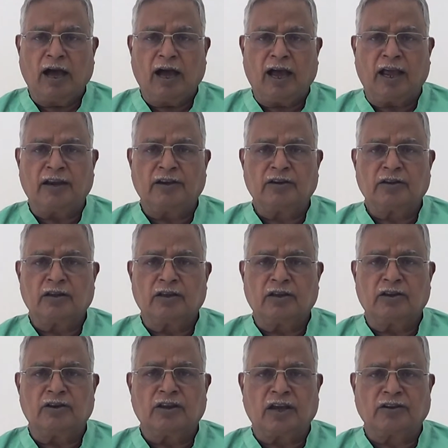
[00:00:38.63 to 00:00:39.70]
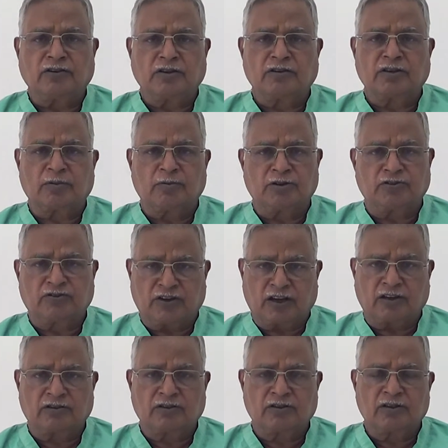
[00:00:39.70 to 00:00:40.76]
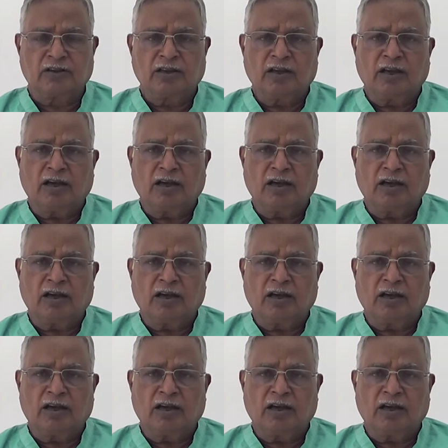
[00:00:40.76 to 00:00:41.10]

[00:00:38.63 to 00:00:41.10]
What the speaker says: and in 1976,